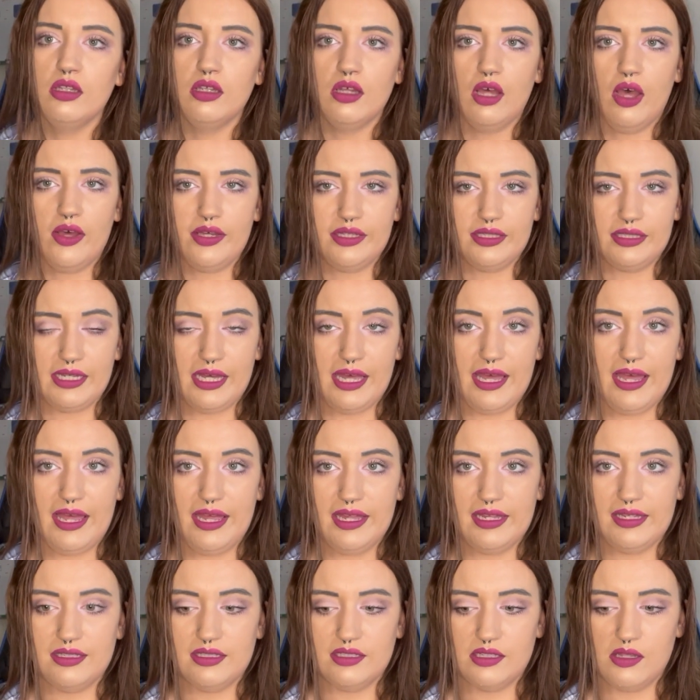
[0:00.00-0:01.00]
I
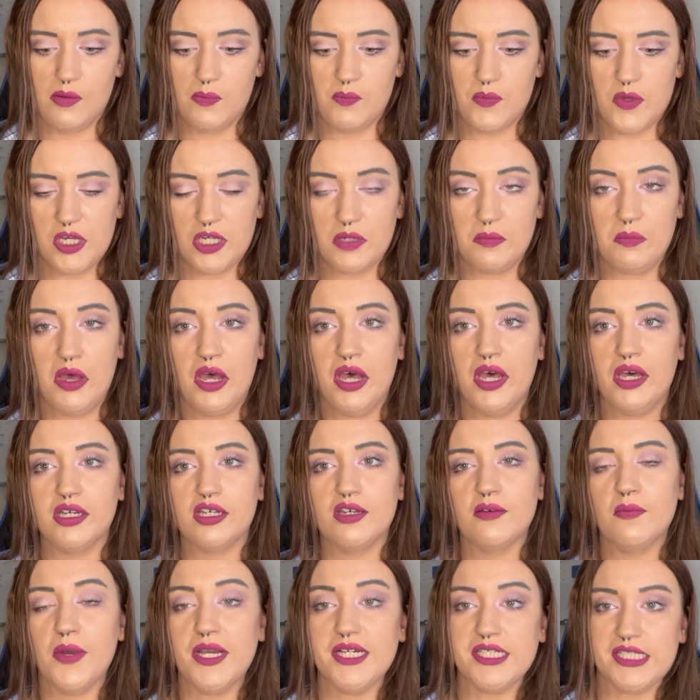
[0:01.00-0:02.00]
can bookmark
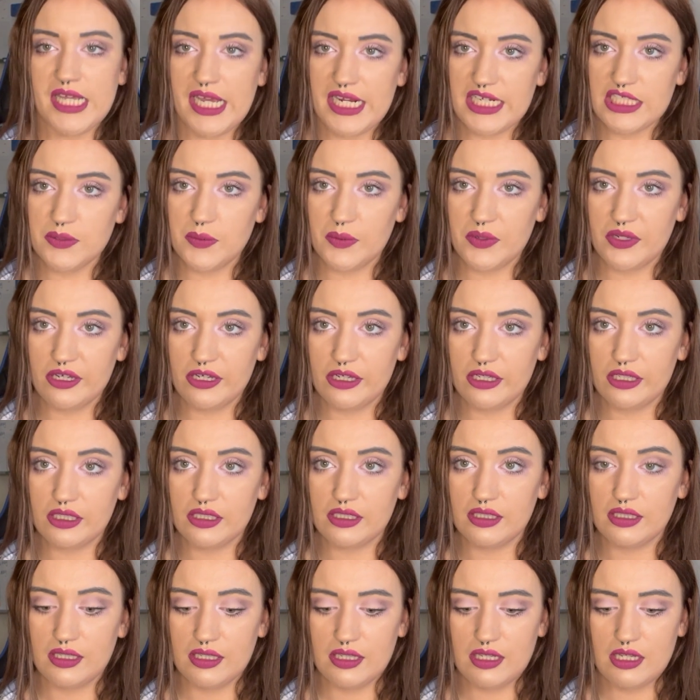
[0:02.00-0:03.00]
my textbook,
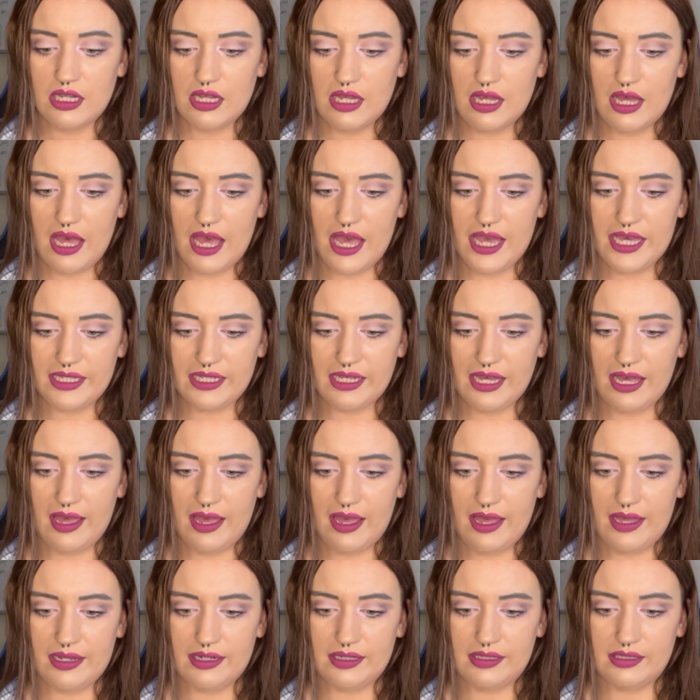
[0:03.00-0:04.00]
I
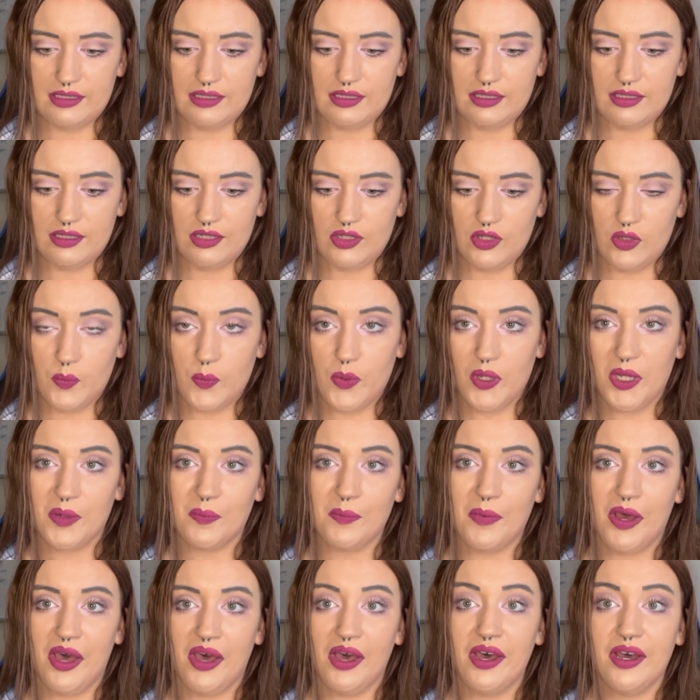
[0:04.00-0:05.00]
can
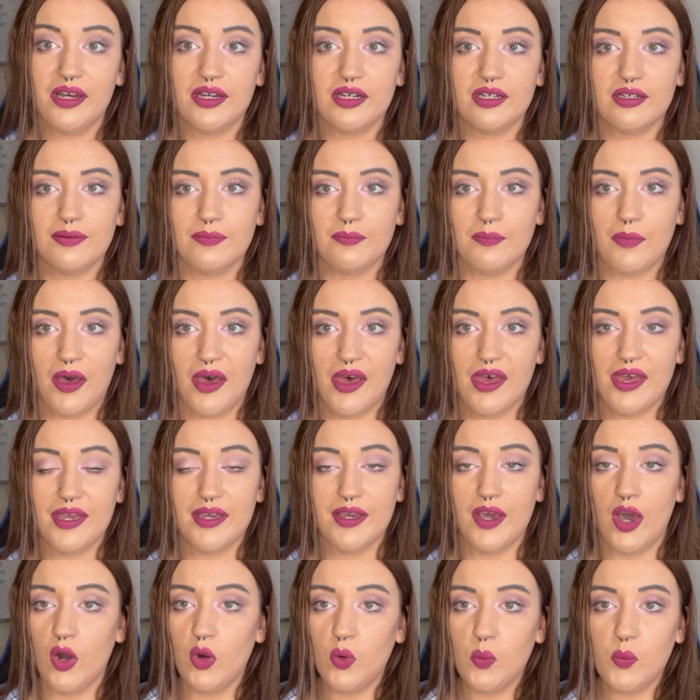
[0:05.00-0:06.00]
bookmark my
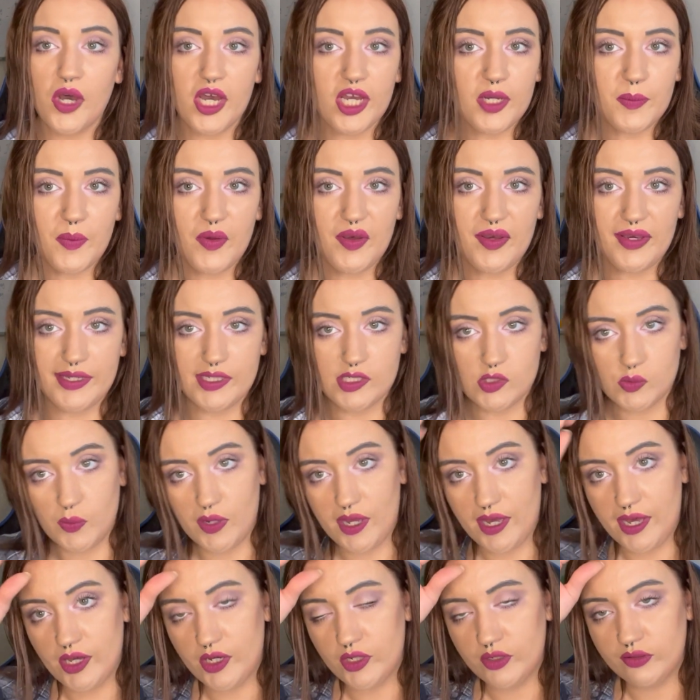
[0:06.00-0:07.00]
homework book as
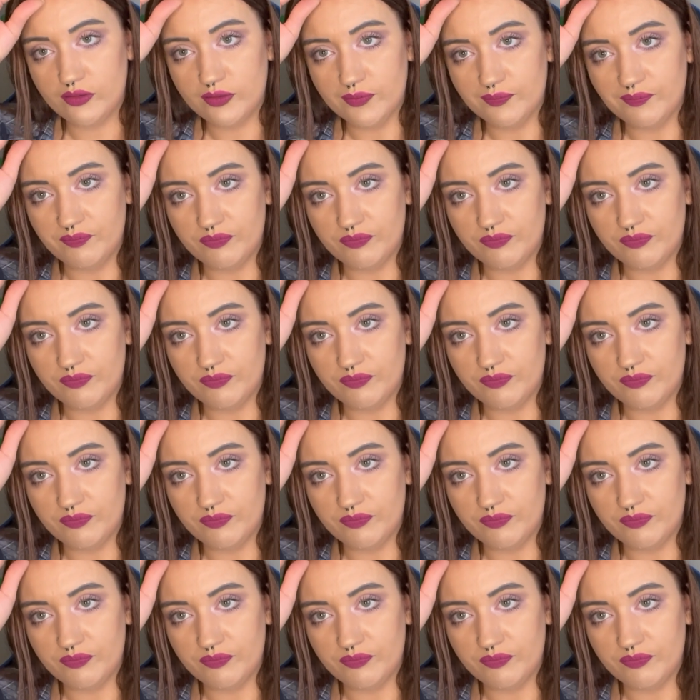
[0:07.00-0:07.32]
well.